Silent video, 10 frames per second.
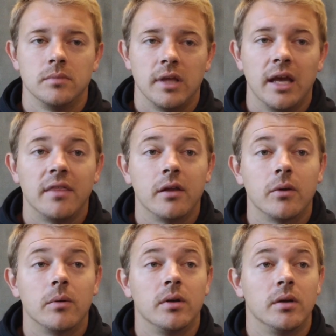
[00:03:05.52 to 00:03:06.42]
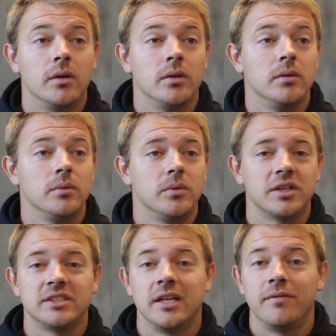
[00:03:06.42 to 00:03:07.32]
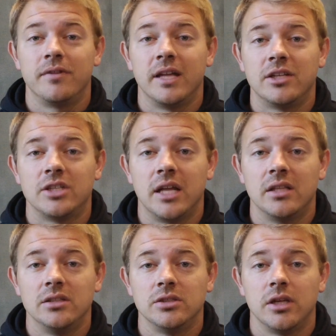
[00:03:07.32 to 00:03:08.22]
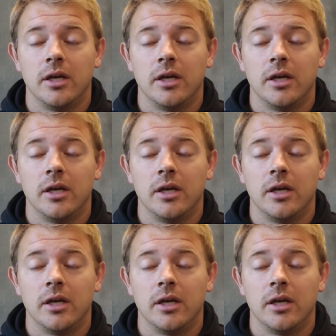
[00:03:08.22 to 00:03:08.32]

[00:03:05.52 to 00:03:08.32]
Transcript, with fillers: Yeah, I think we're we're excited for that challenge.